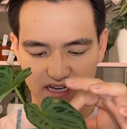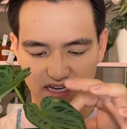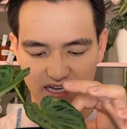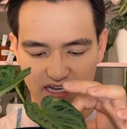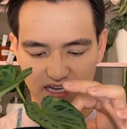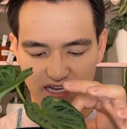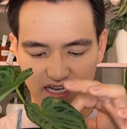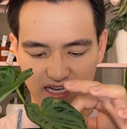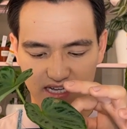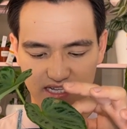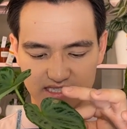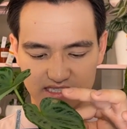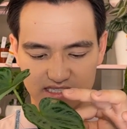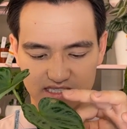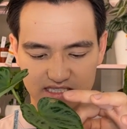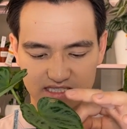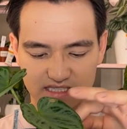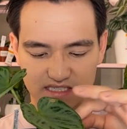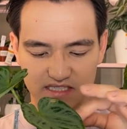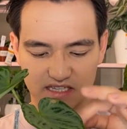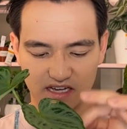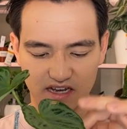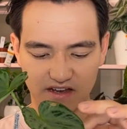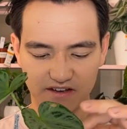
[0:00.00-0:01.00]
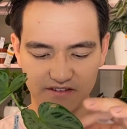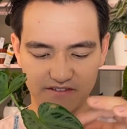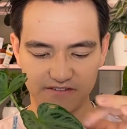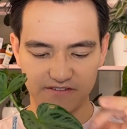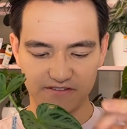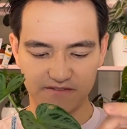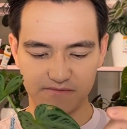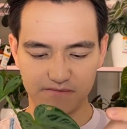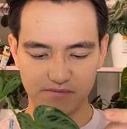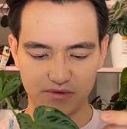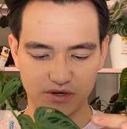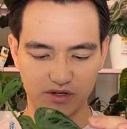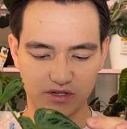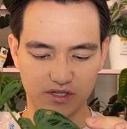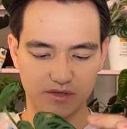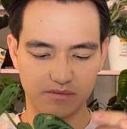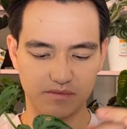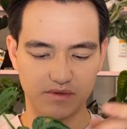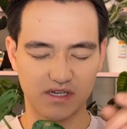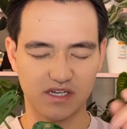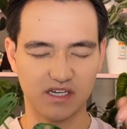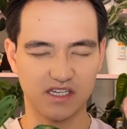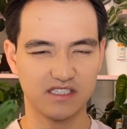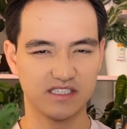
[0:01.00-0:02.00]
it's tough purely
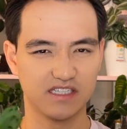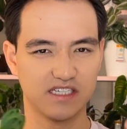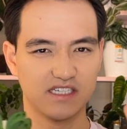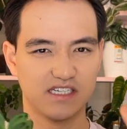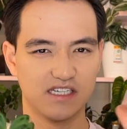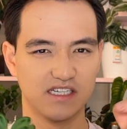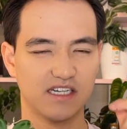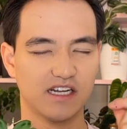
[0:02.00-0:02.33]
because it didn't